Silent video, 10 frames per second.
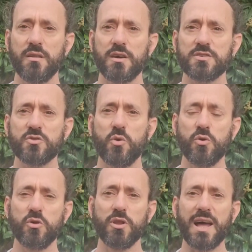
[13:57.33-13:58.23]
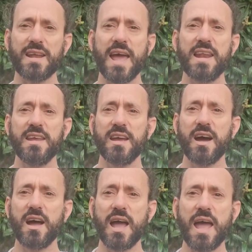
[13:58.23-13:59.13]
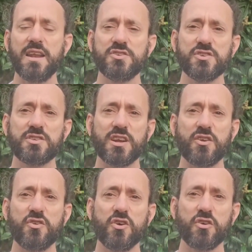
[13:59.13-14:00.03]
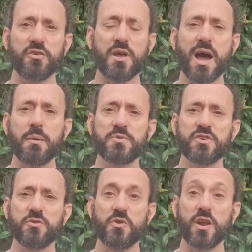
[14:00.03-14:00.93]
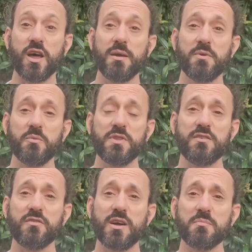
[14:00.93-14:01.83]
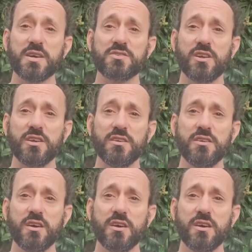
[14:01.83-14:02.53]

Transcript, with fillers: Thus, all and any energies that are not in absolute alignment with the divine masculine